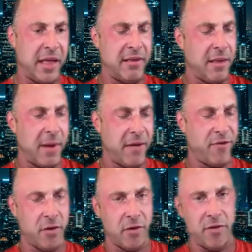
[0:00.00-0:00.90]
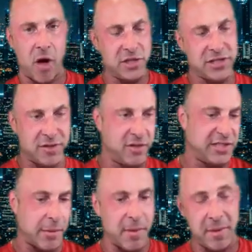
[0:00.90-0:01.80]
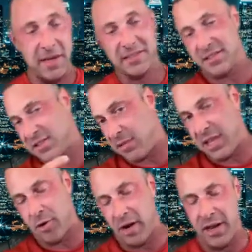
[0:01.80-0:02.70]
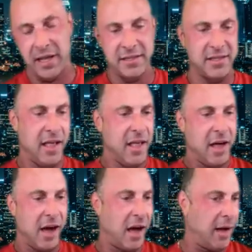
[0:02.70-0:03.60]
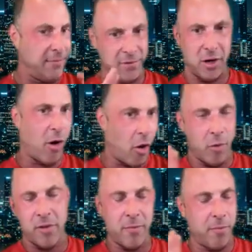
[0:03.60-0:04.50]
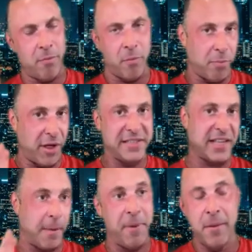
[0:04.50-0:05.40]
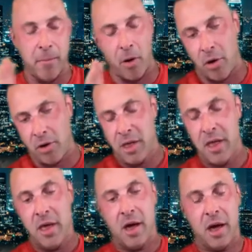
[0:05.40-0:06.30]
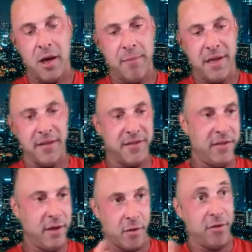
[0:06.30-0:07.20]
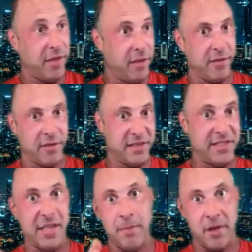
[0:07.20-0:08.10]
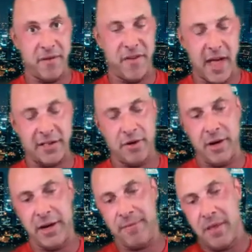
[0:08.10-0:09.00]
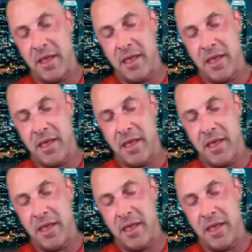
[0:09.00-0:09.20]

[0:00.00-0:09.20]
they, they might feel nauseous in their stomach because of some of the ingredients, um, you know, all over the place like a pinball, um, because you know the the stimulant factor in it,